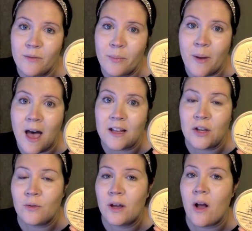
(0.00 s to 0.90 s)
but
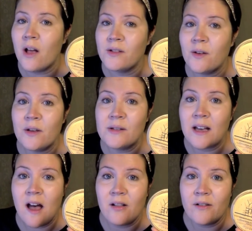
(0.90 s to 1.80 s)
you can also use a
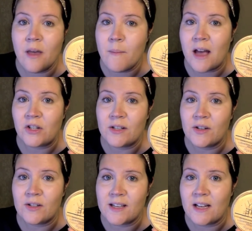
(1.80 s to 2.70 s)
color that matches
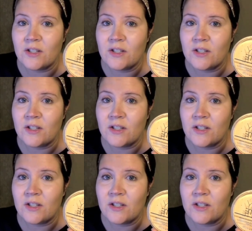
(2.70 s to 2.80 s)
your skin